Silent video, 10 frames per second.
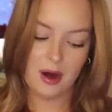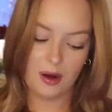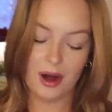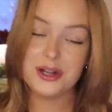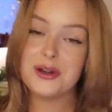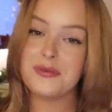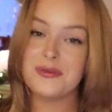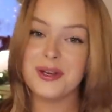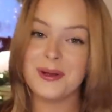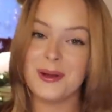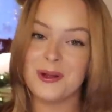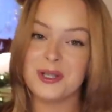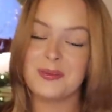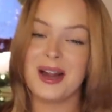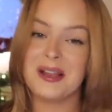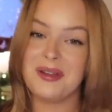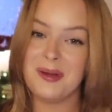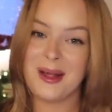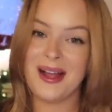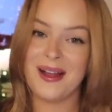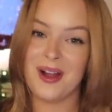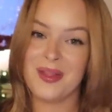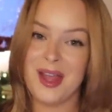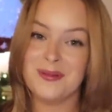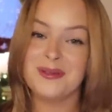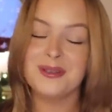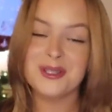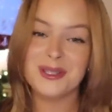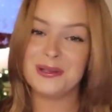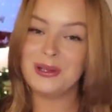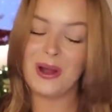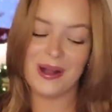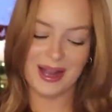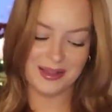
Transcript: are $115, but I have had my eye on them for so long.